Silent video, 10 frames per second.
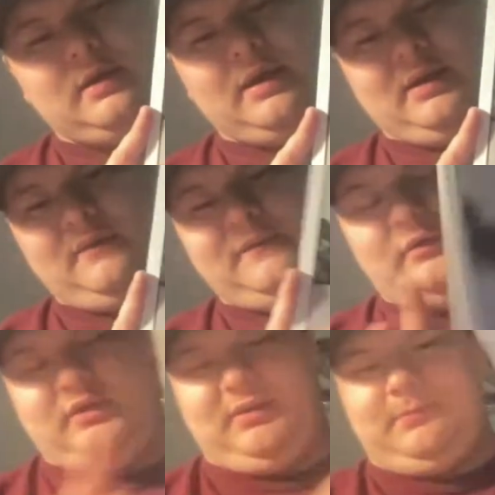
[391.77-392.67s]
and
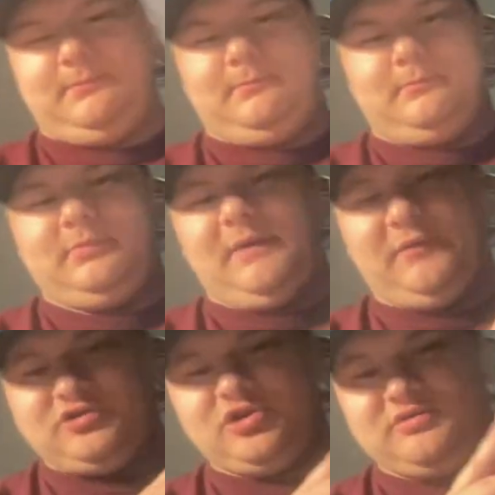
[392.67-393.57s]
definitely
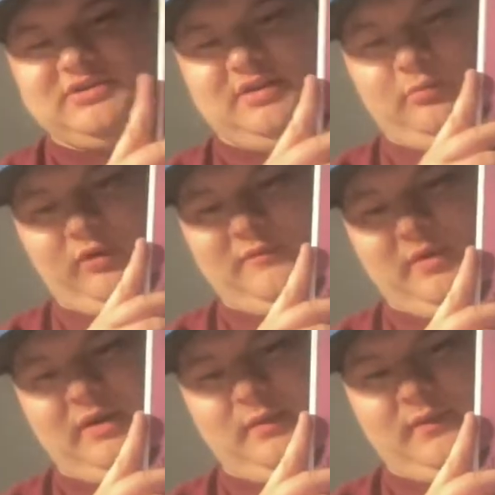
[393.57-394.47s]
shows the
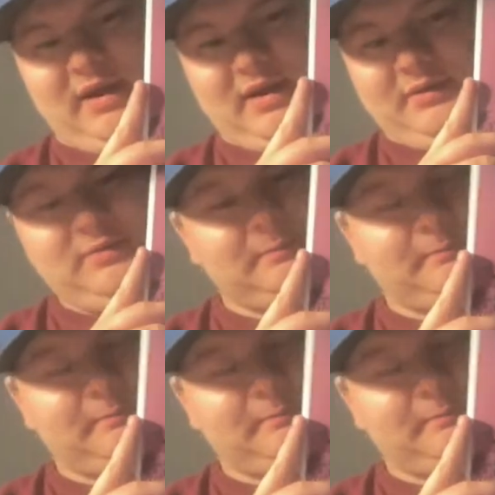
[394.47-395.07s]
improvement of the band.